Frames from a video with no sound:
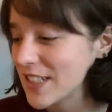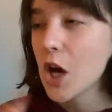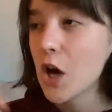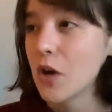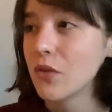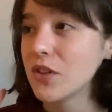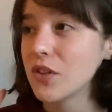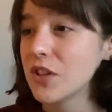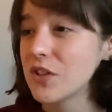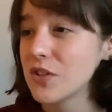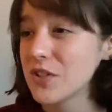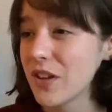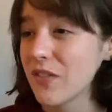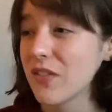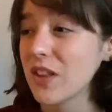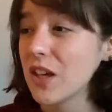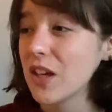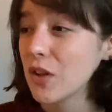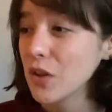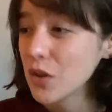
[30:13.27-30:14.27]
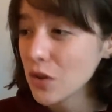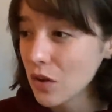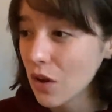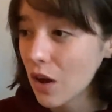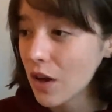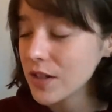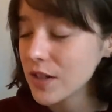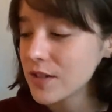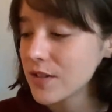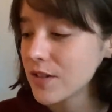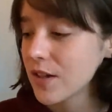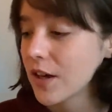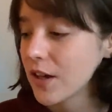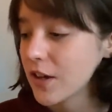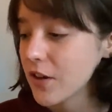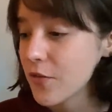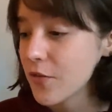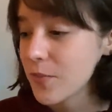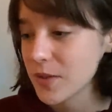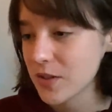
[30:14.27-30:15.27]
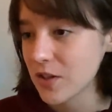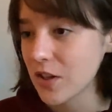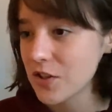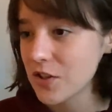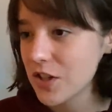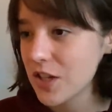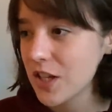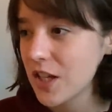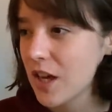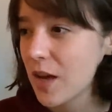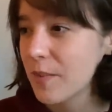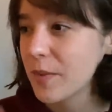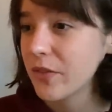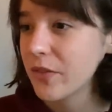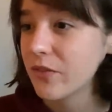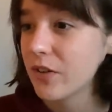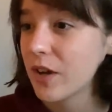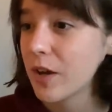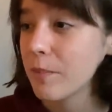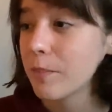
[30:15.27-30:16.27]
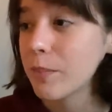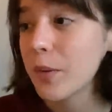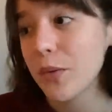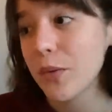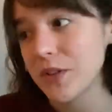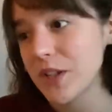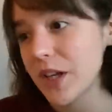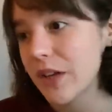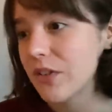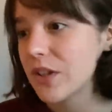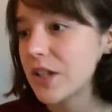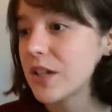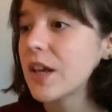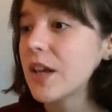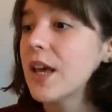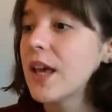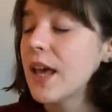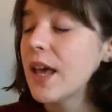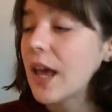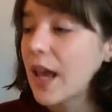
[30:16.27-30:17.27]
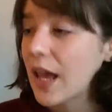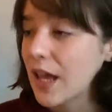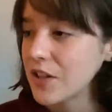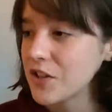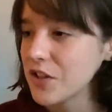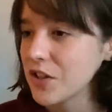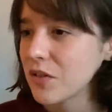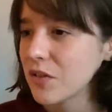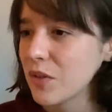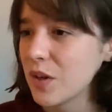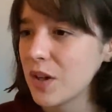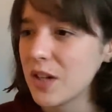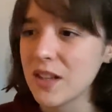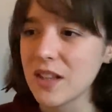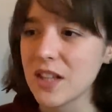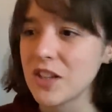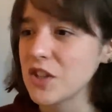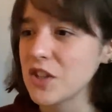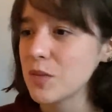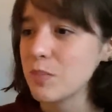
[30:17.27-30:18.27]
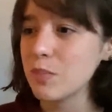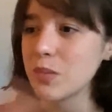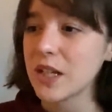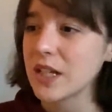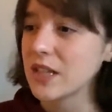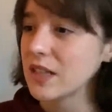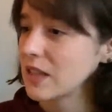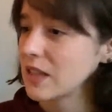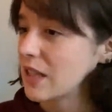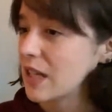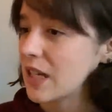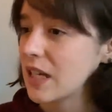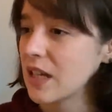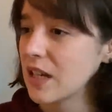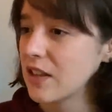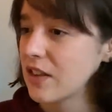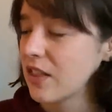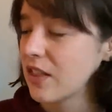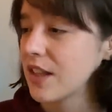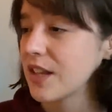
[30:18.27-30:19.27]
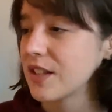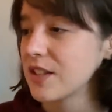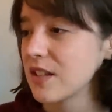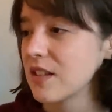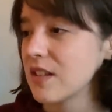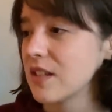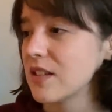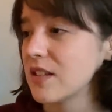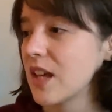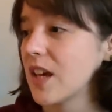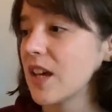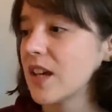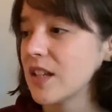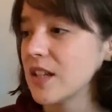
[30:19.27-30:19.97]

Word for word: However, there's definitely a lot of misogyny coming from both David and Giovanni, like just blatantly in the things that they say.